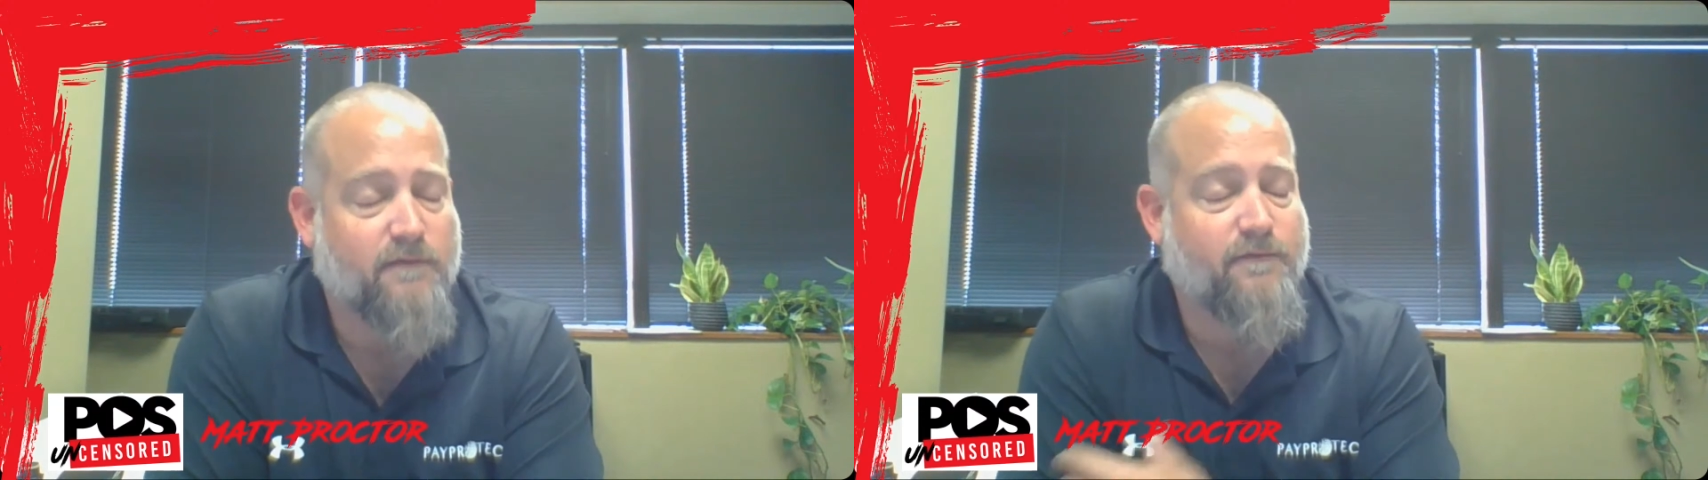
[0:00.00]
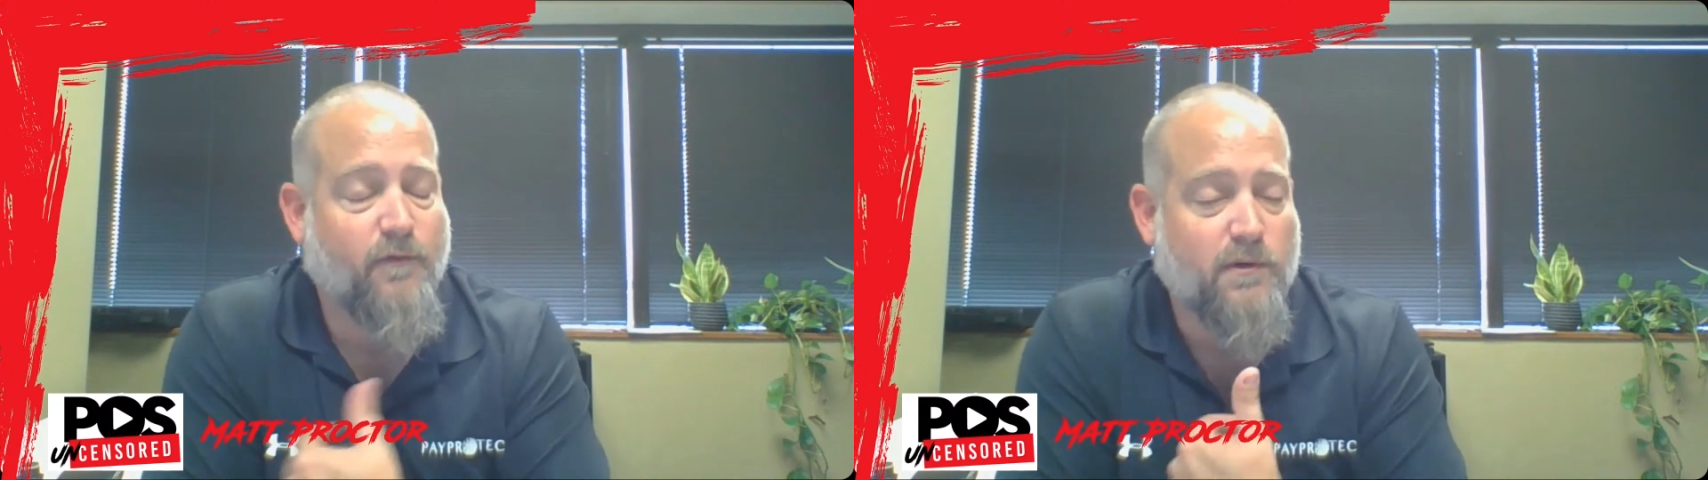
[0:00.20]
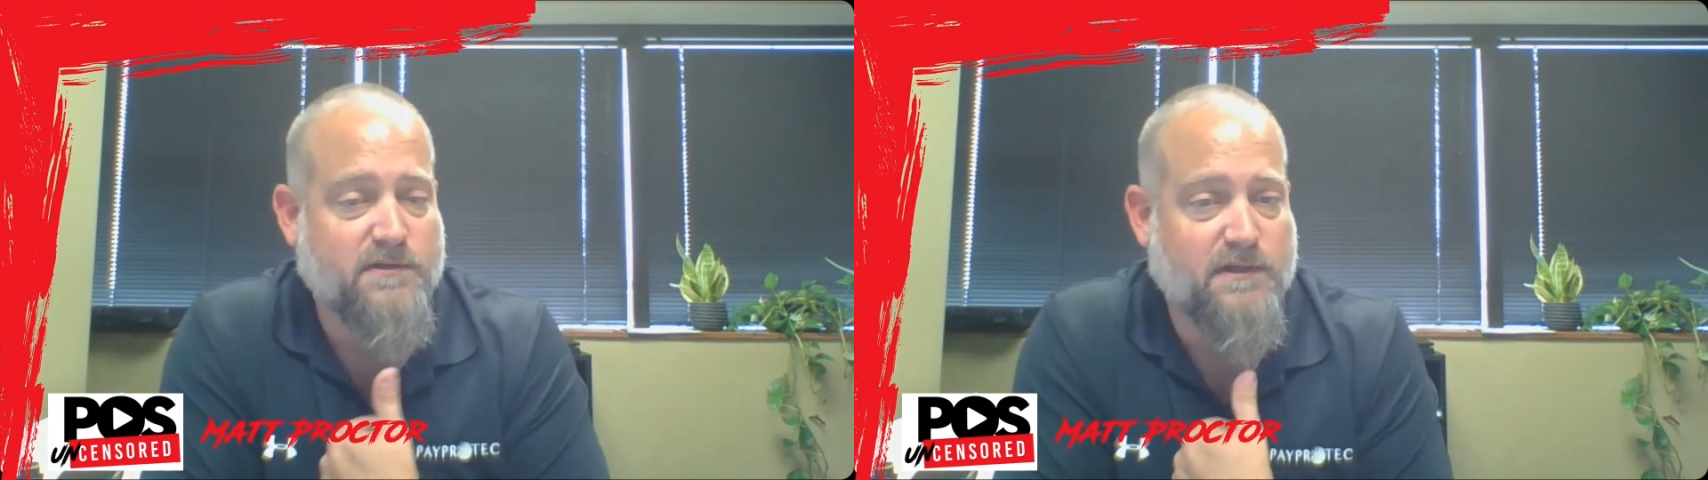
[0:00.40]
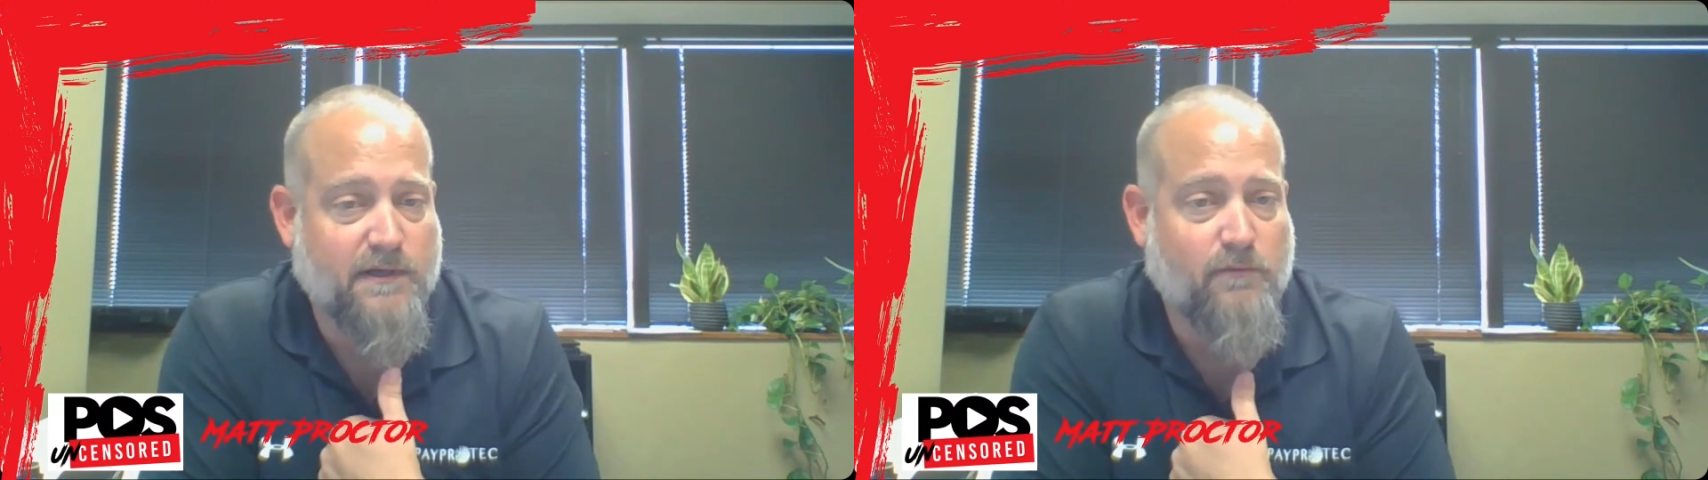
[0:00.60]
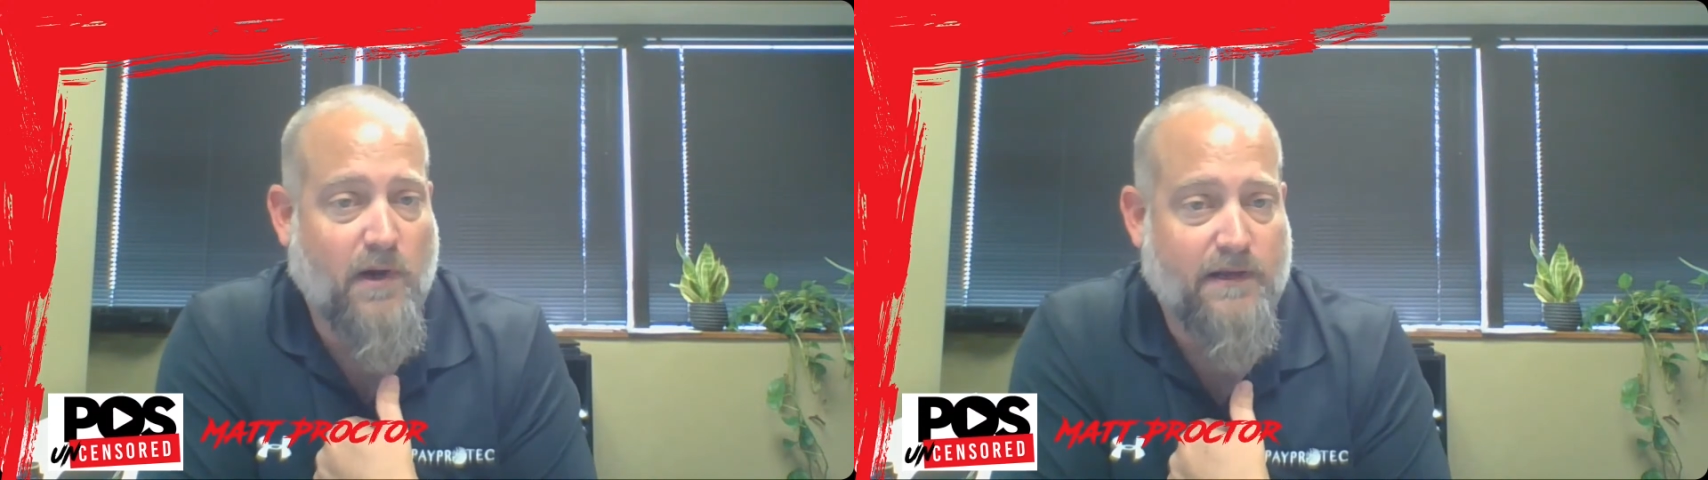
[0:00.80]

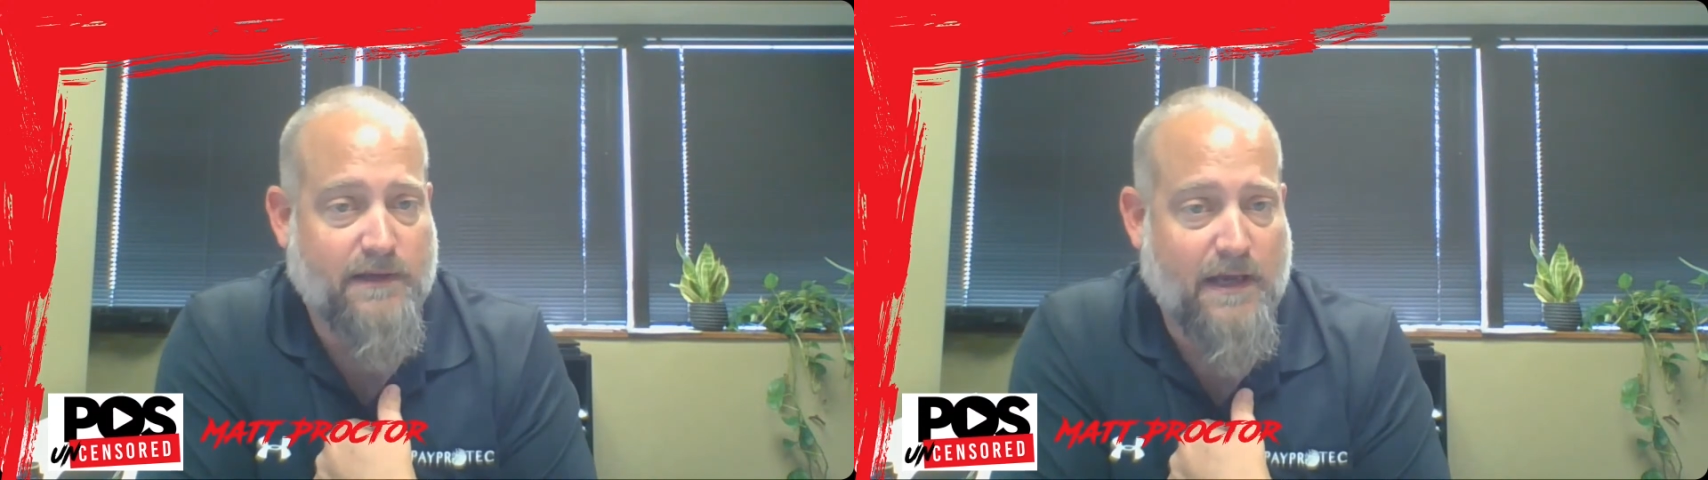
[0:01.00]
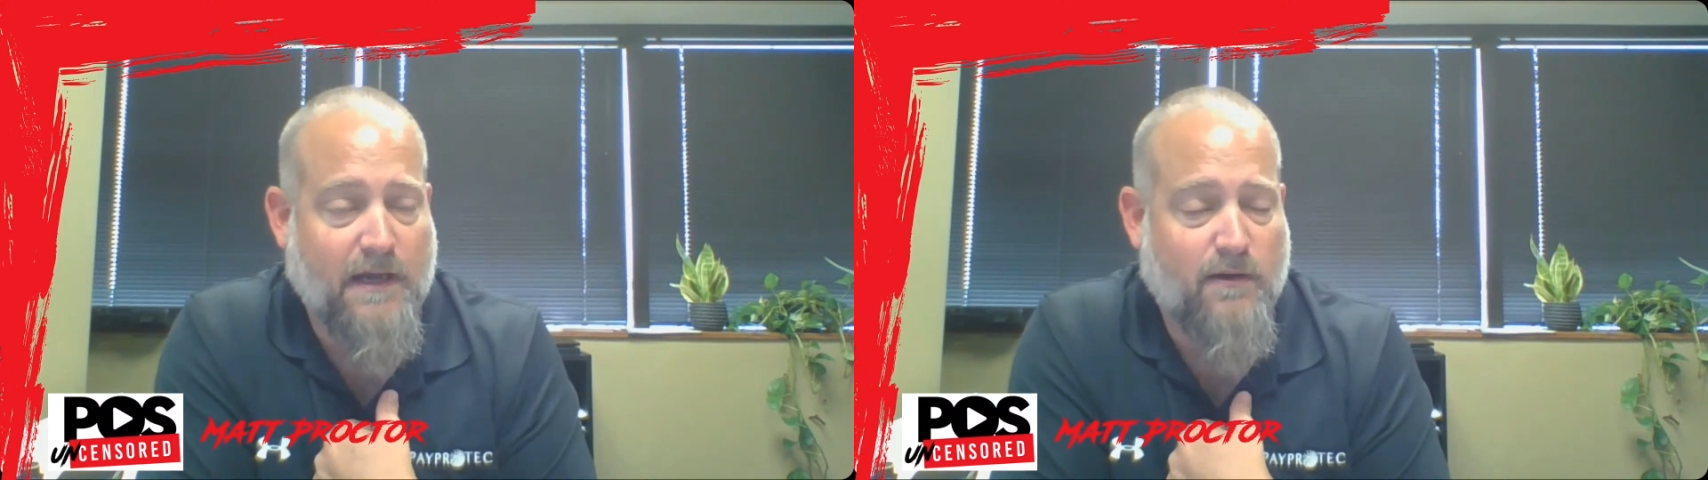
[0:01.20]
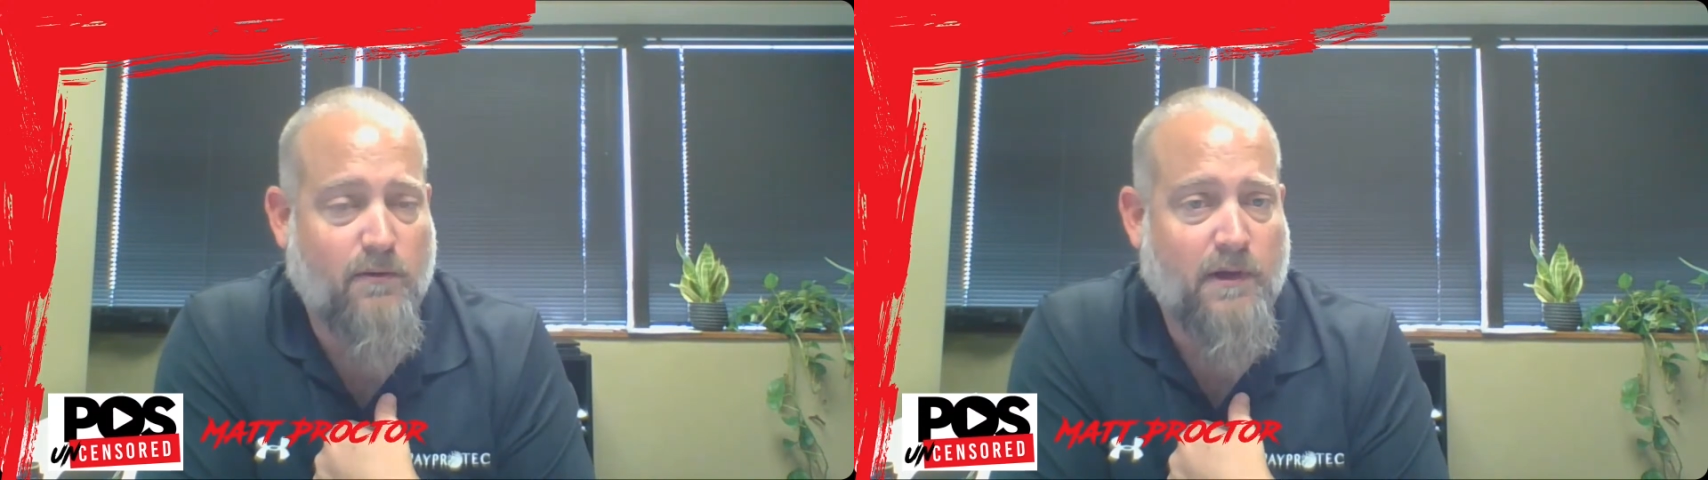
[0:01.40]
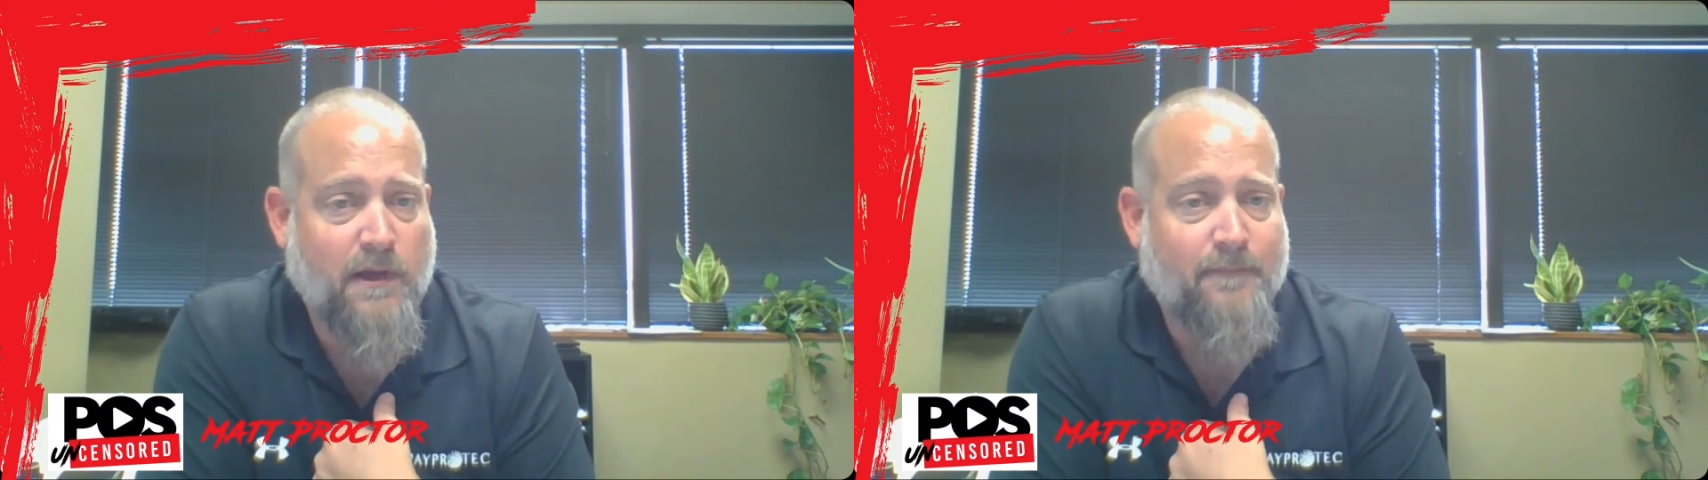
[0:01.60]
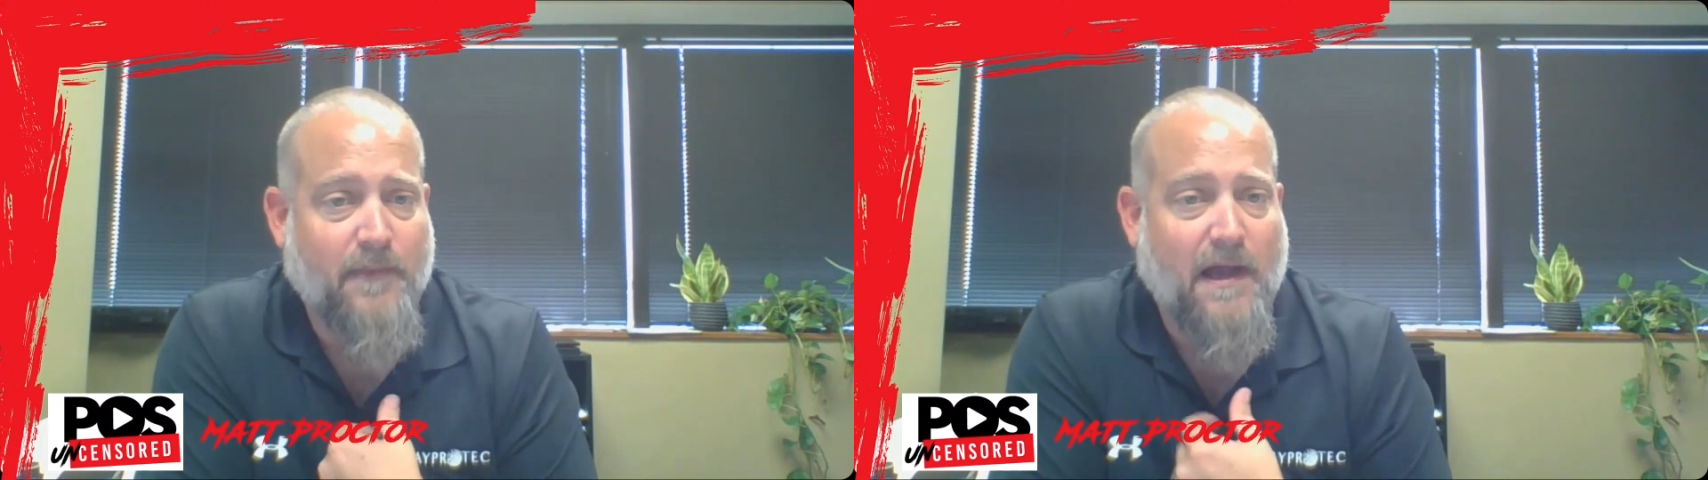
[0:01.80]
Unfortunately, right now,